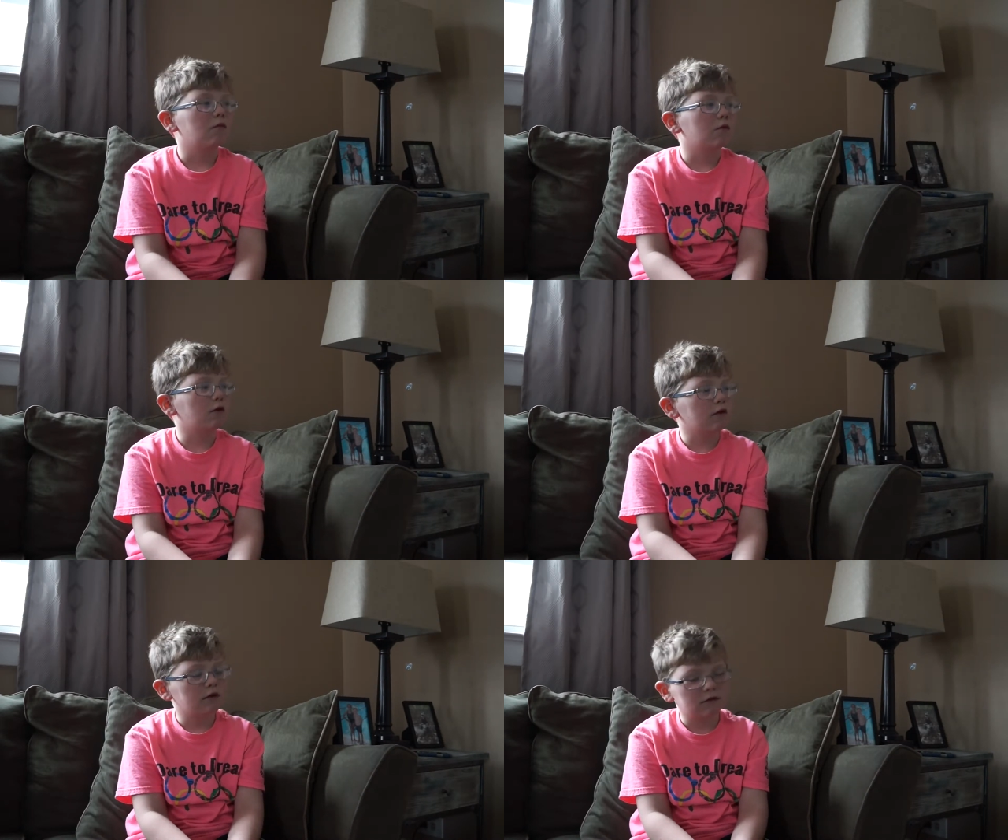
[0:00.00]

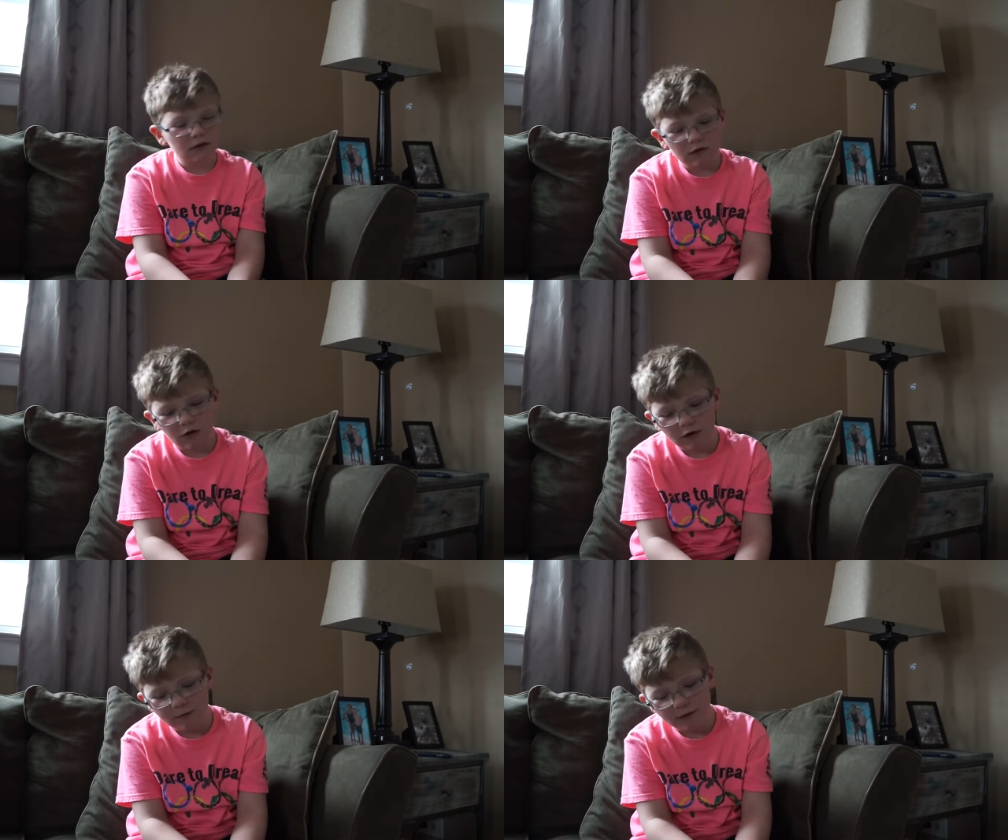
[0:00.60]
Well, it was
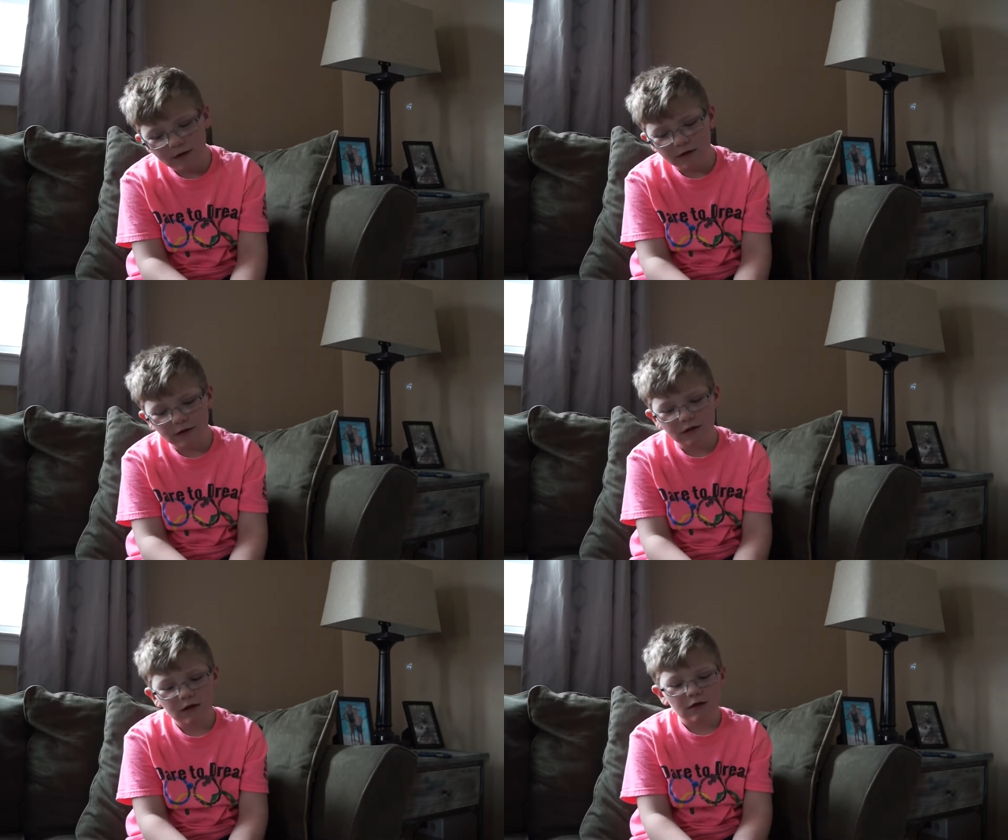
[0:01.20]
hard
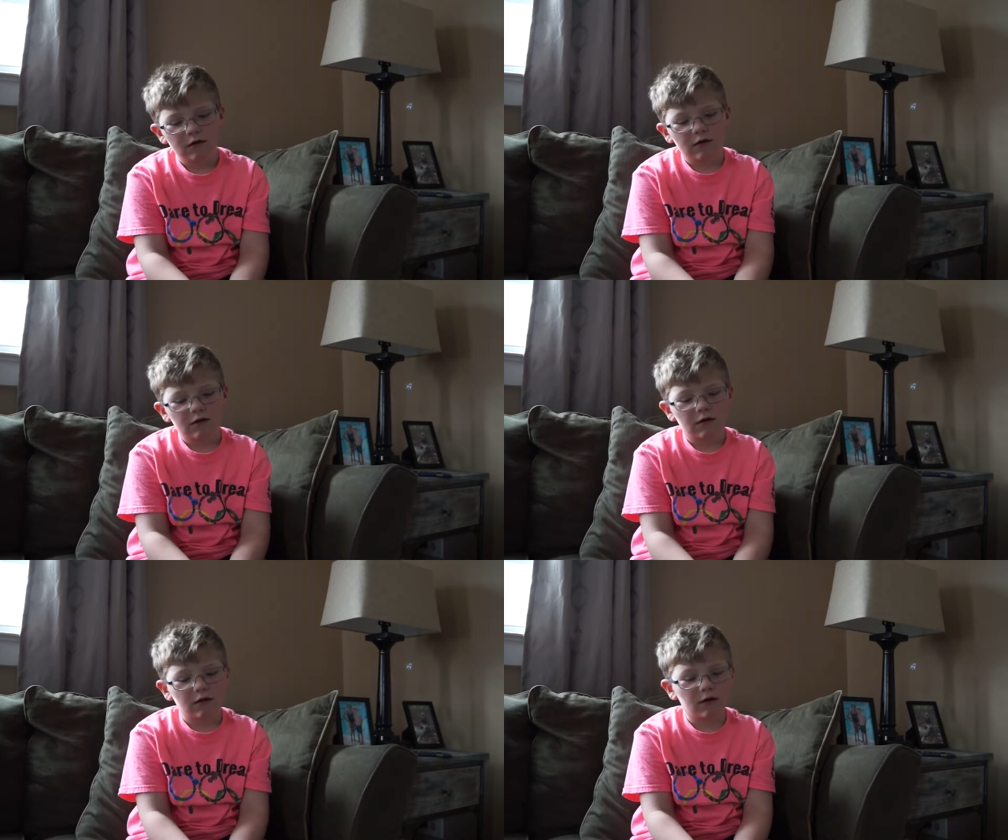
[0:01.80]
because
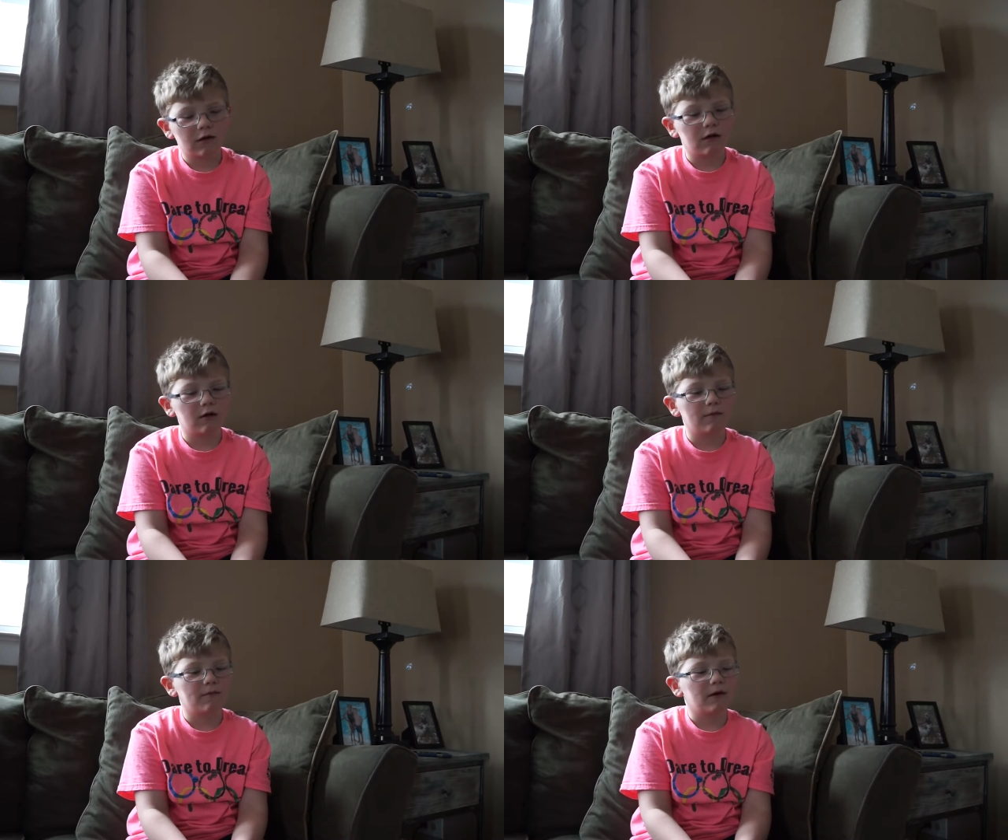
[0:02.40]

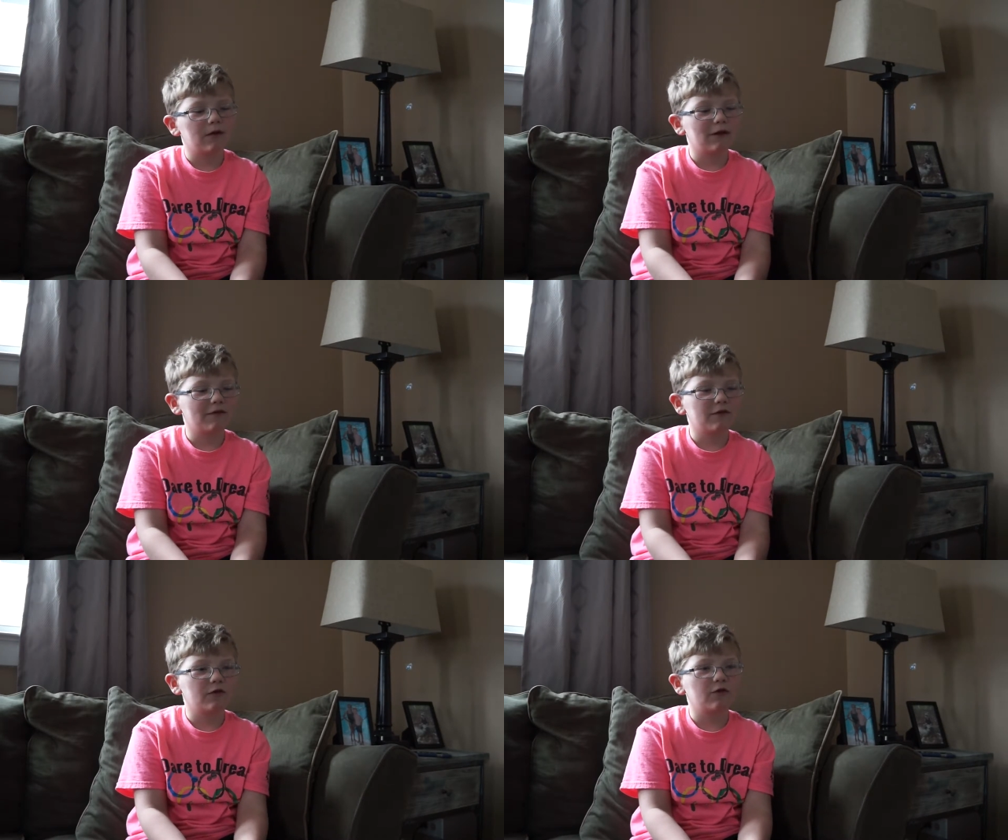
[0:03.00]
I would
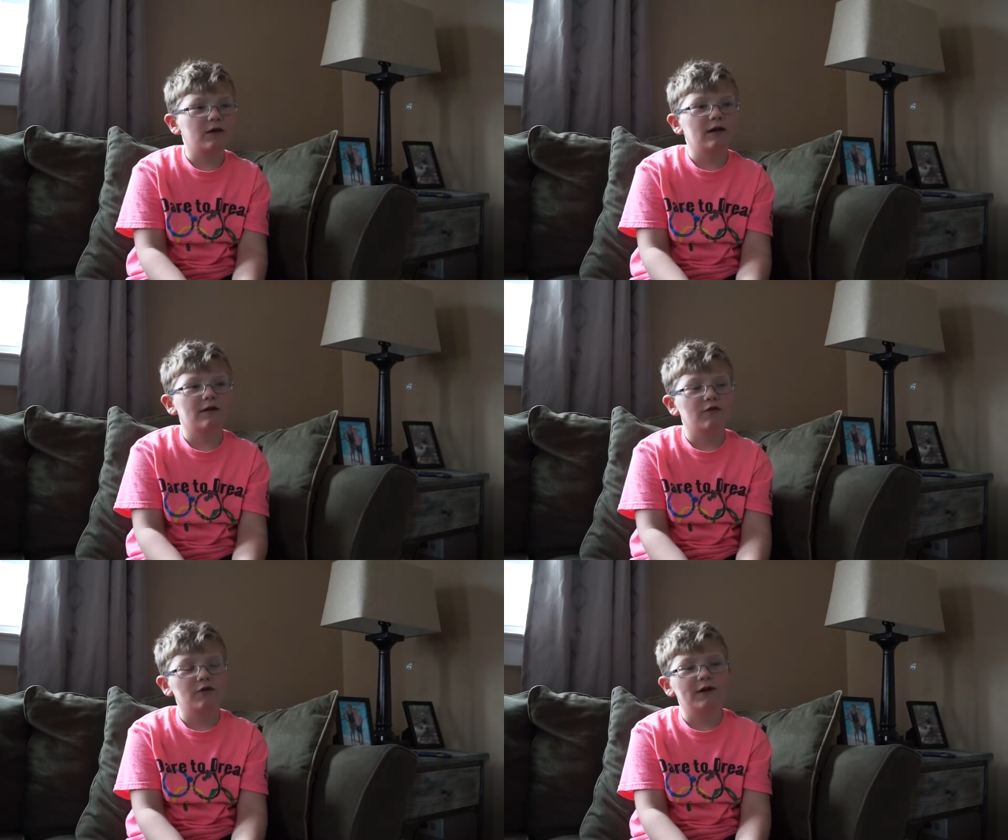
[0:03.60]
have to do it
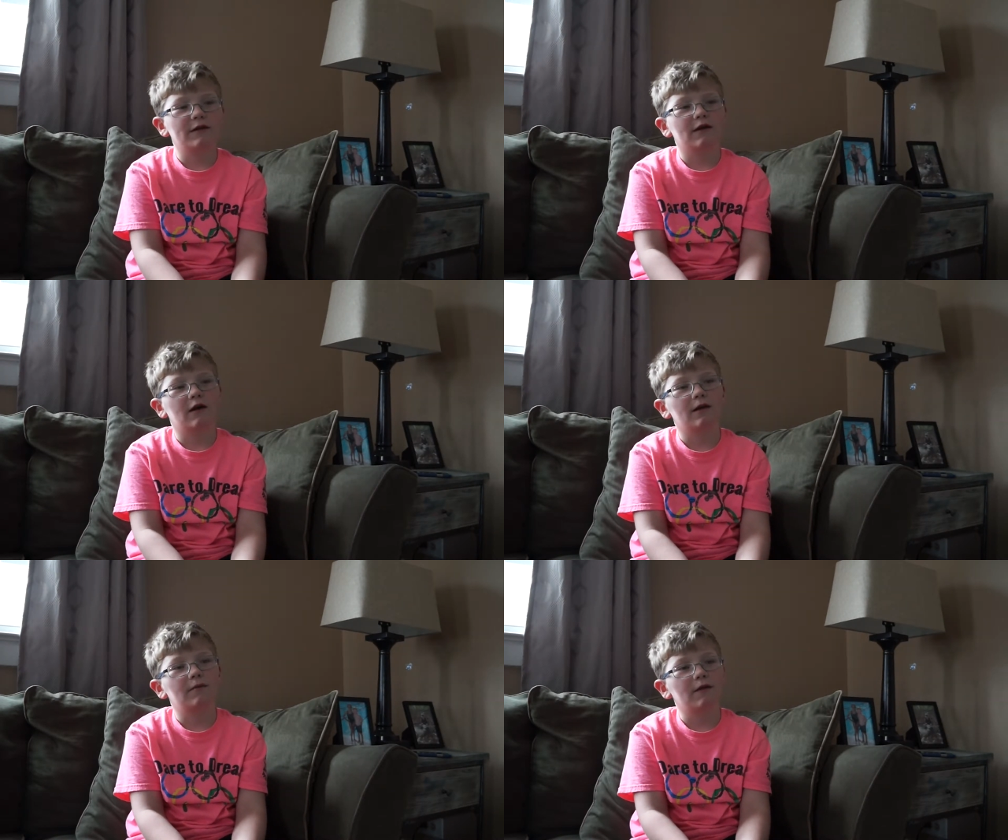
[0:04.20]
every
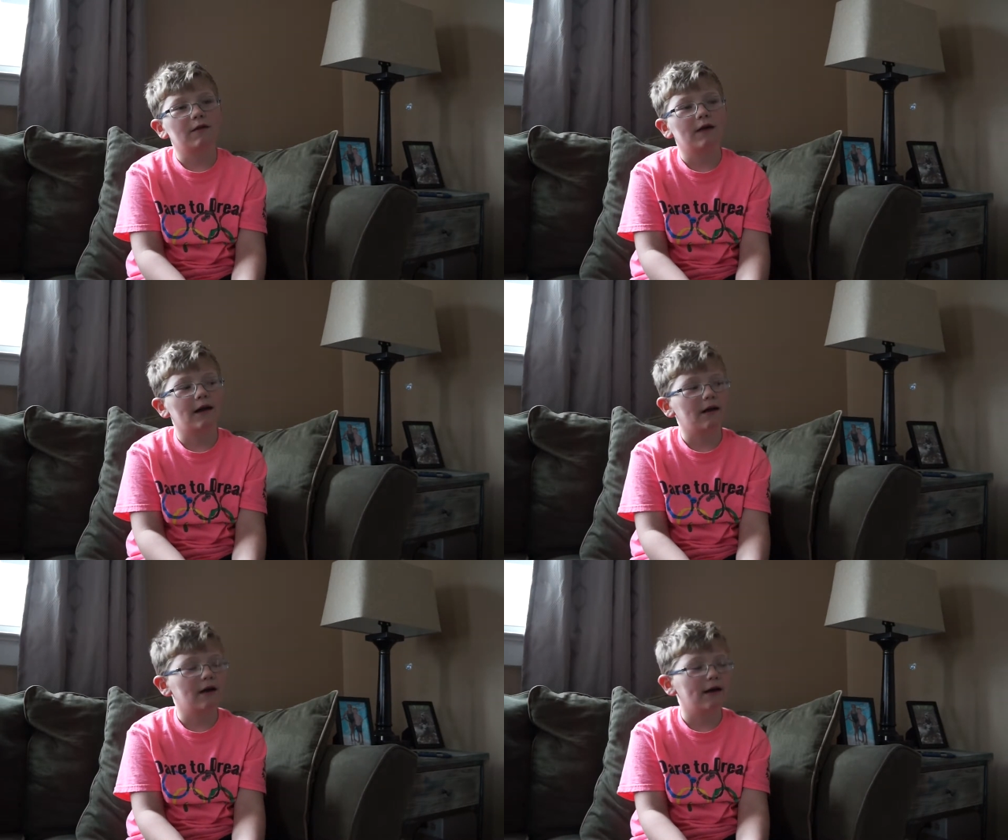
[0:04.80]
time
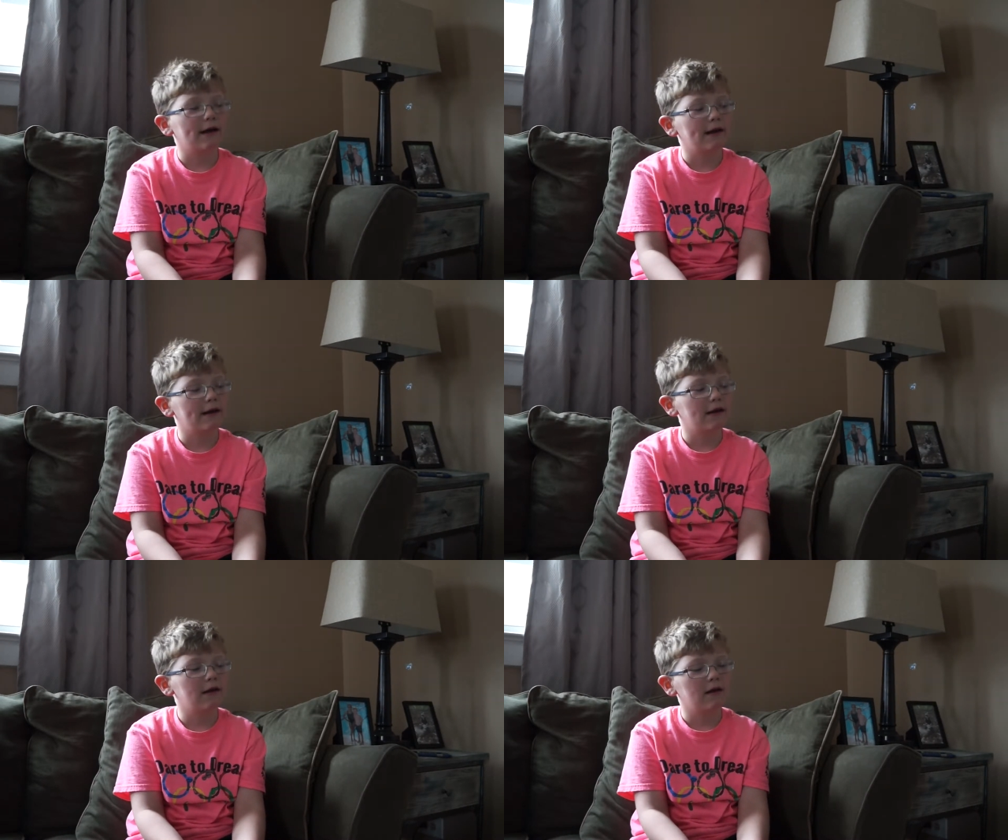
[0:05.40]
that I ate,